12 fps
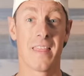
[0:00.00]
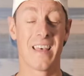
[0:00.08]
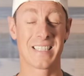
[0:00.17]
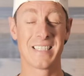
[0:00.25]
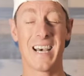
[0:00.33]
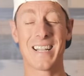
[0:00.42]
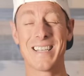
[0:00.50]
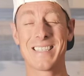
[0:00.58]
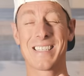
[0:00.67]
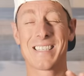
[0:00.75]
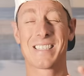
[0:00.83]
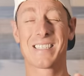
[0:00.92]
That's not
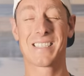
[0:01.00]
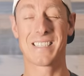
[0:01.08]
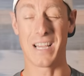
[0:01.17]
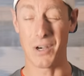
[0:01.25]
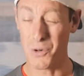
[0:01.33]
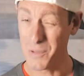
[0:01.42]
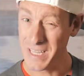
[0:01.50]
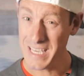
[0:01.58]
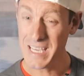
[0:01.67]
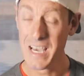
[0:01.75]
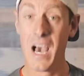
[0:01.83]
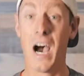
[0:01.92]

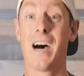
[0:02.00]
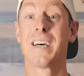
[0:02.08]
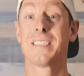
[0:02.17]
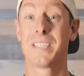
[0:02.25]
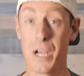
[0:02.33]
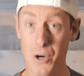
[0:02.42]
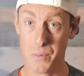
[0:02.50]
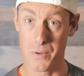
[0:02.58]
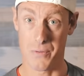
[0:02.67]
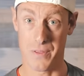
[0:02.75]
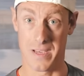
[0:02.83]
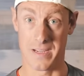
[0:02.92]
necessarily a
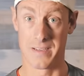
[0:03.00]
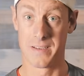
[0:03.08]
terrible thing.